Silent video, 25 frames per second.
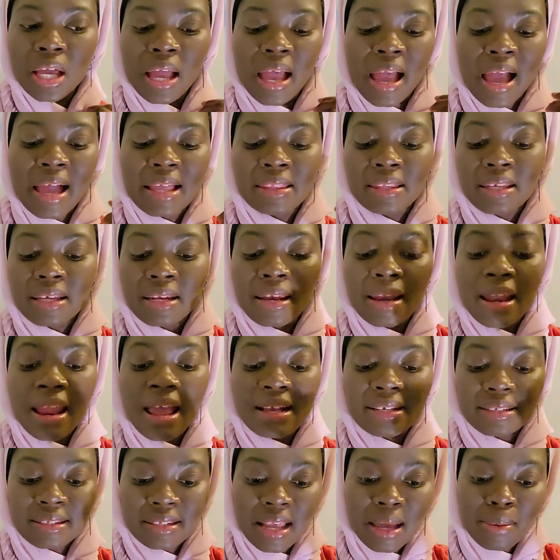And the
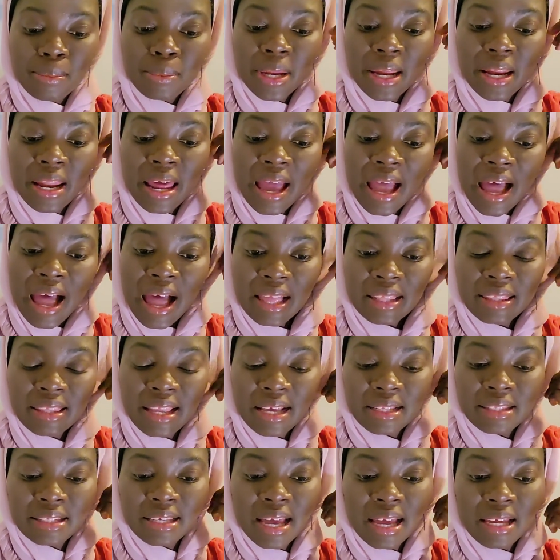next time that I had
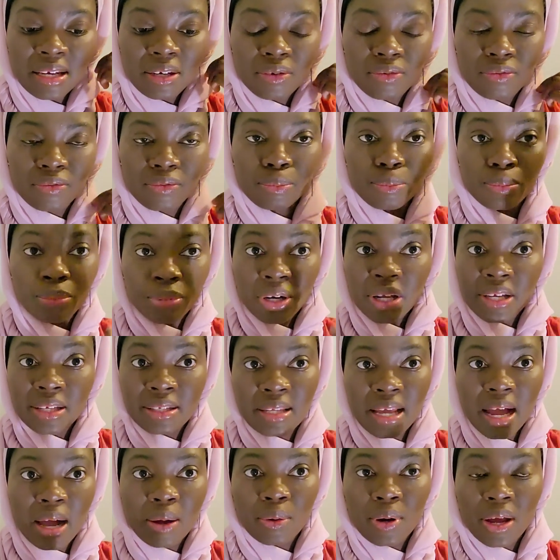that kind of
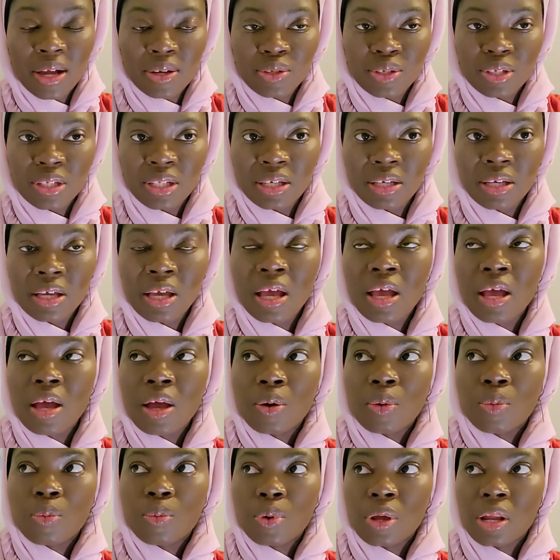breakdown, actually,
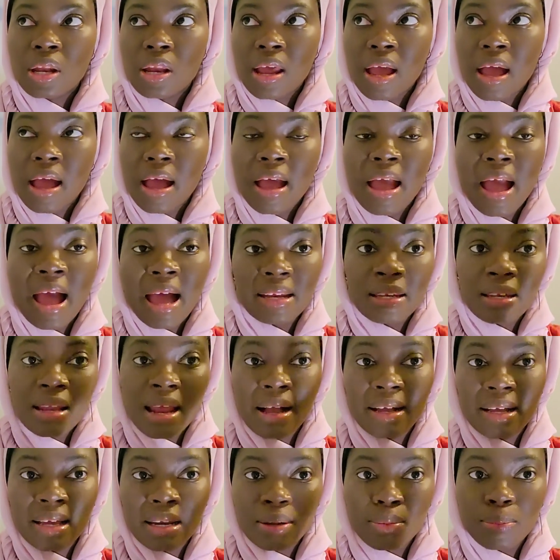when I had
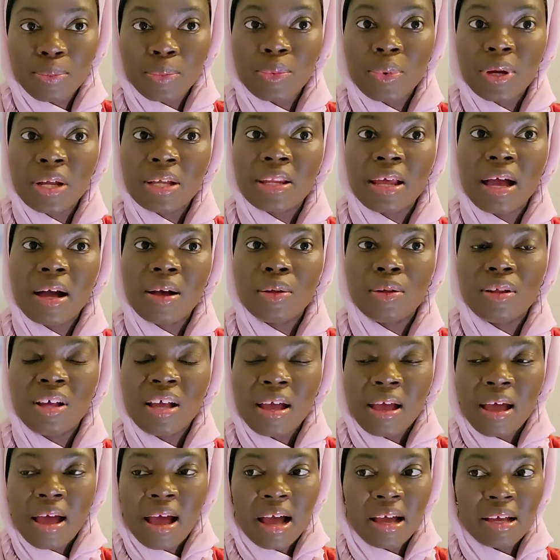that kind of breakdown,
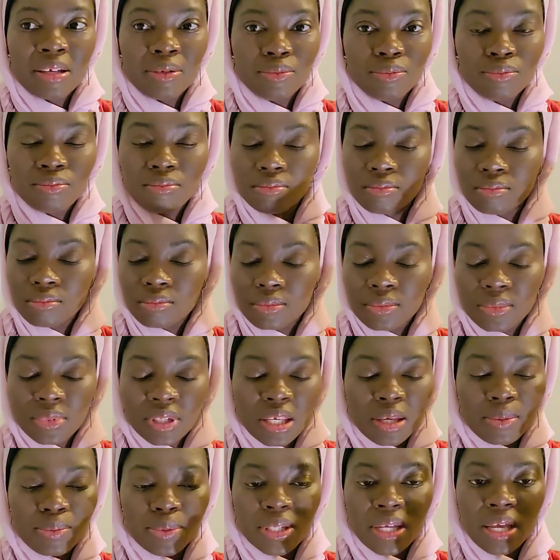I
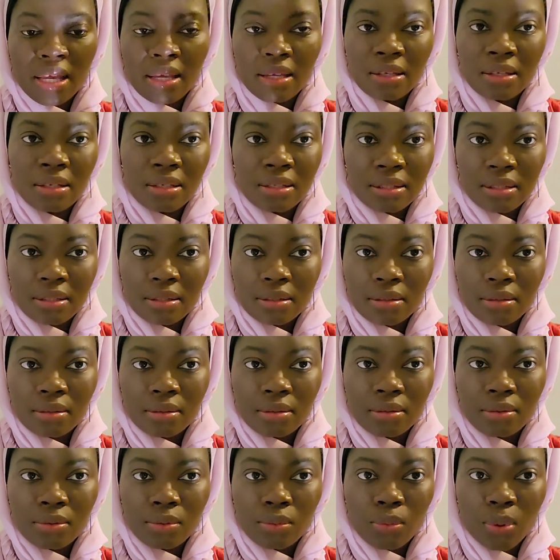keep saying it's
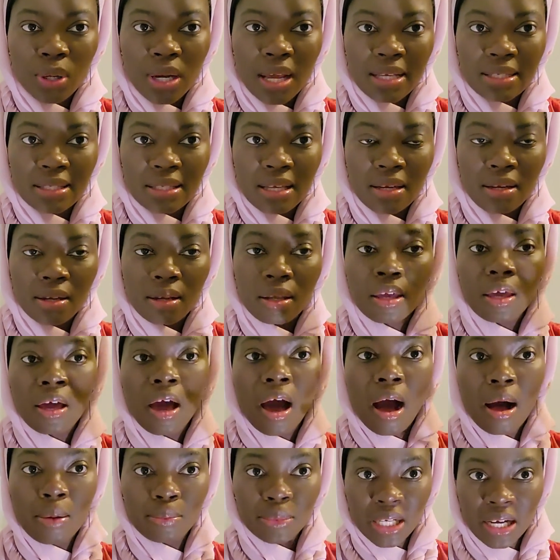what I said,
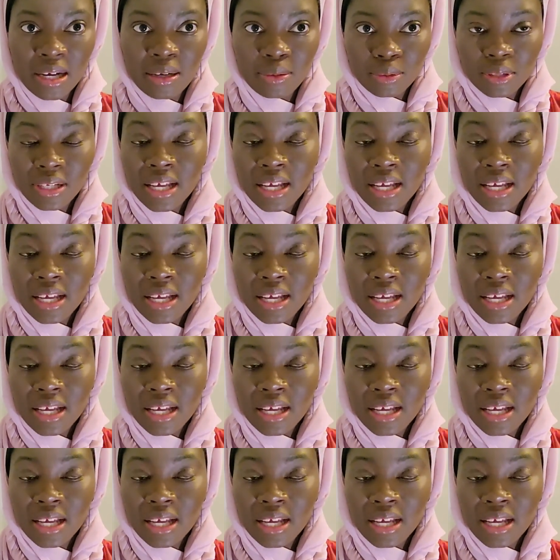calm down.